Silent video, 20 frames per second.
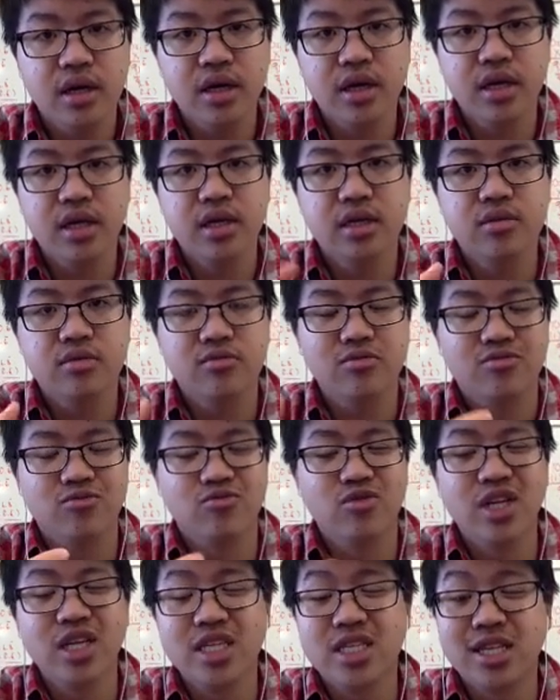it
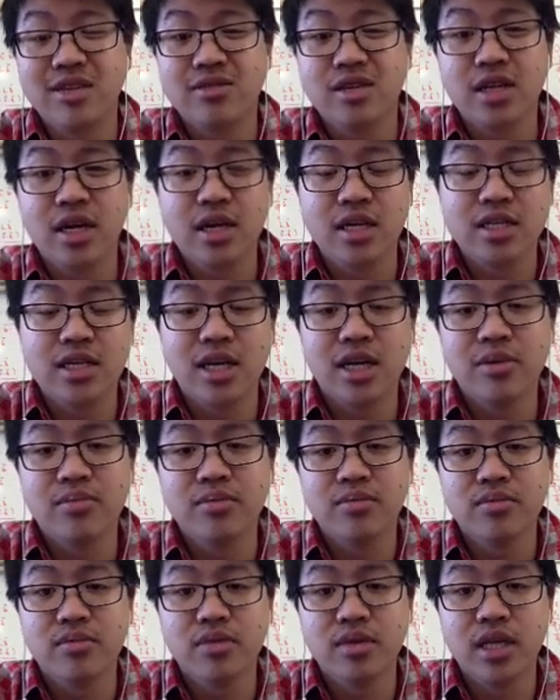really saves a lot of
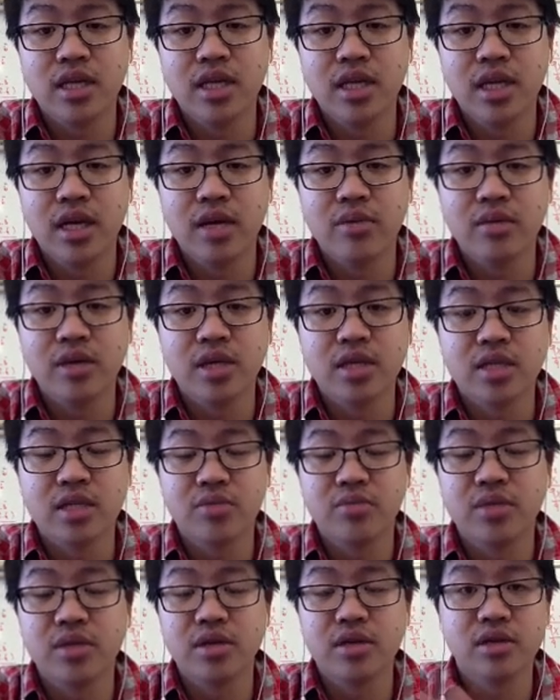time in the end because the
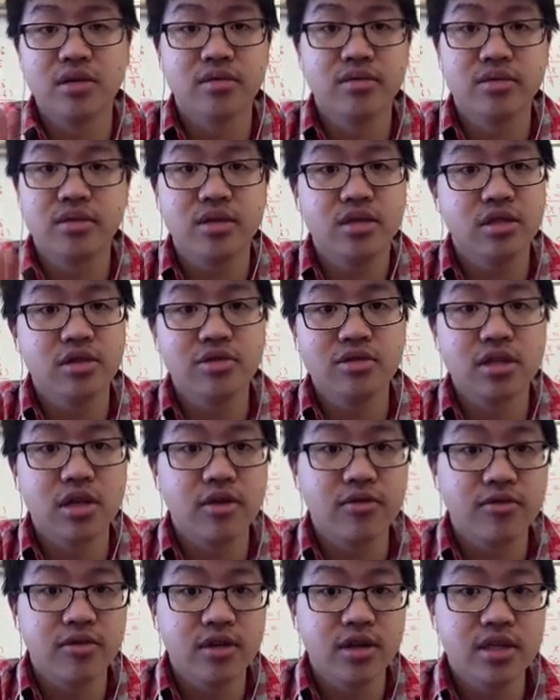computer's too
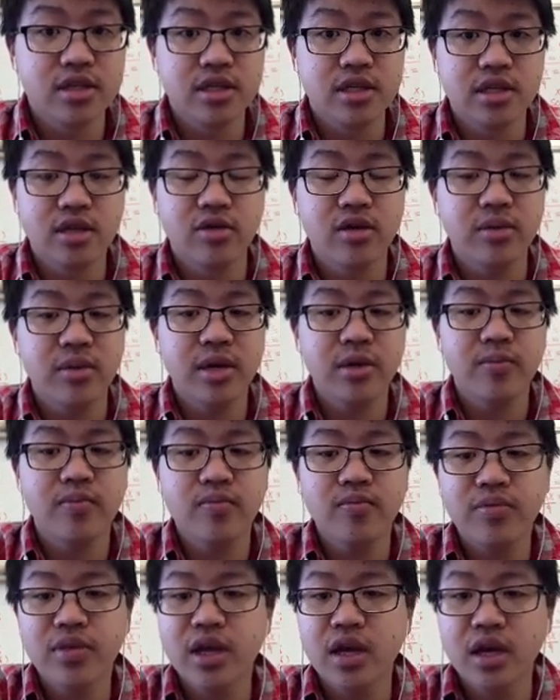slow for us. You know what I mean?
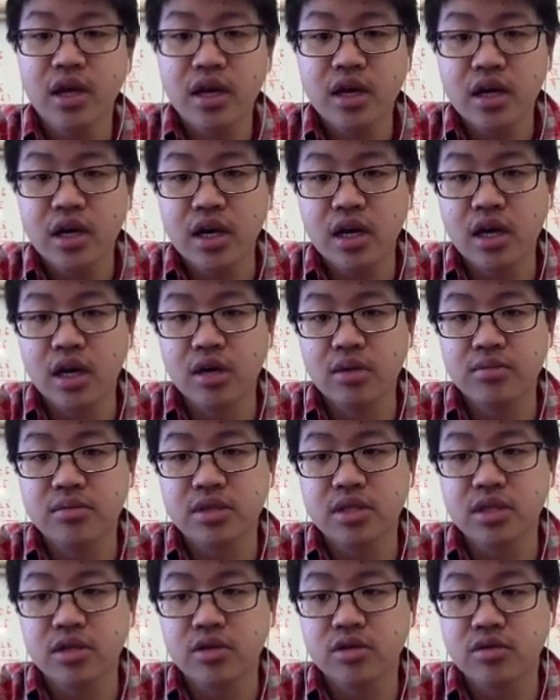
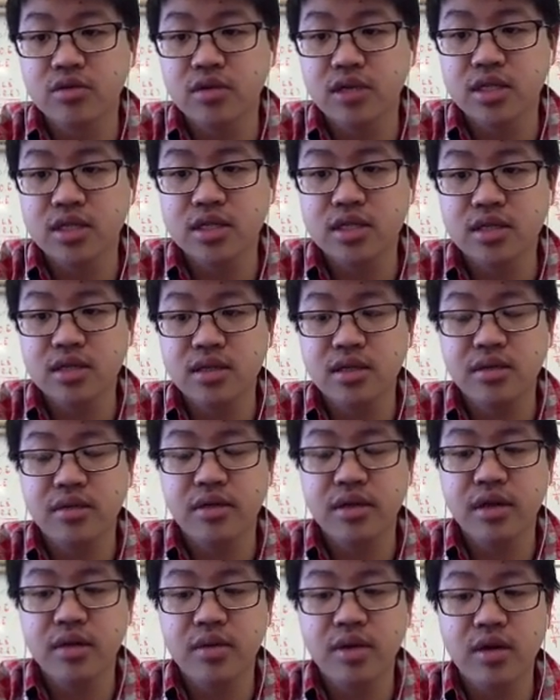So let's
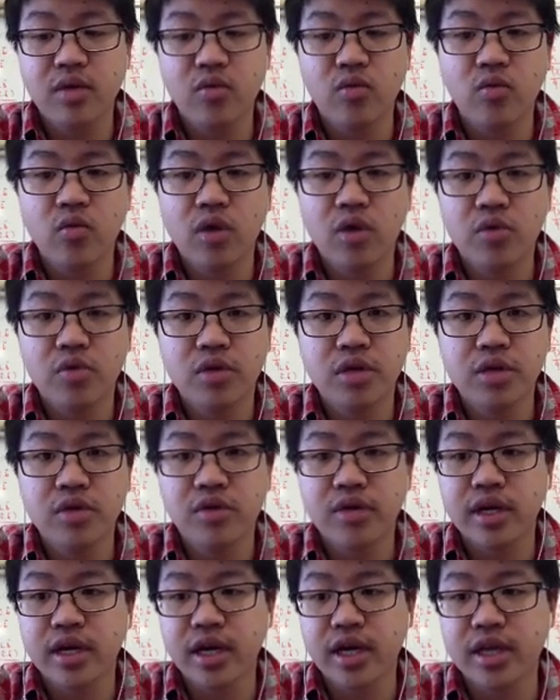think about what we're
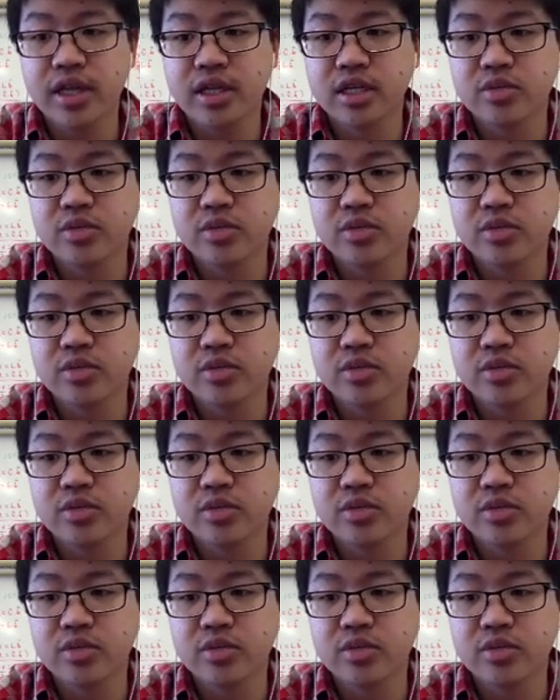doing at